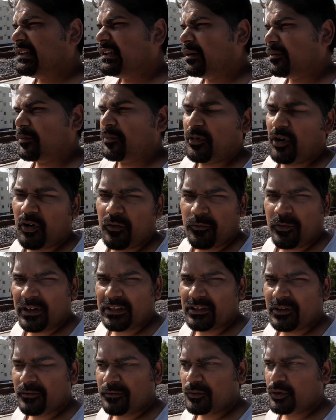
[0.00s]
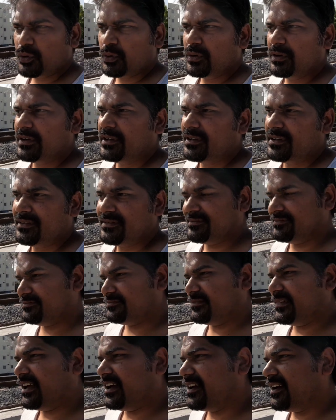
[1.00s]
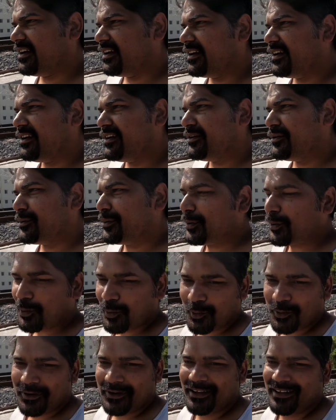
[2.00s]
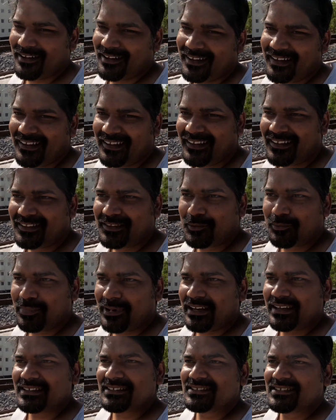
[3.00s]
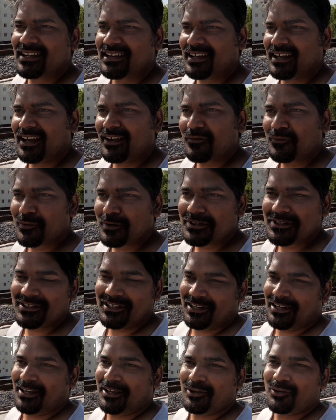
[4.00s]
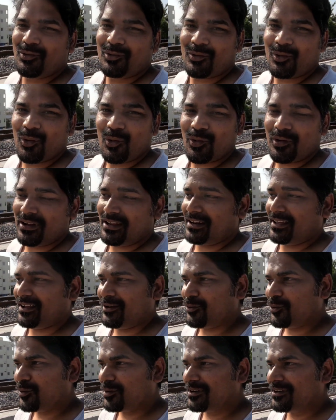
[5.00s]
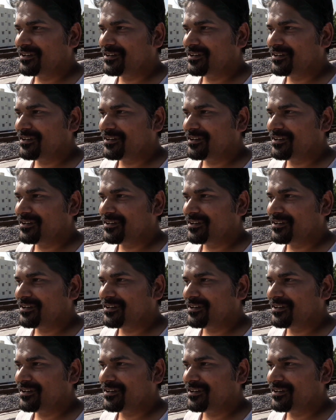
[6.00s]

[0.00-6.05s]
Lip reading: I'm a proud father of two. I own the bikes that I wish that I could own, and I own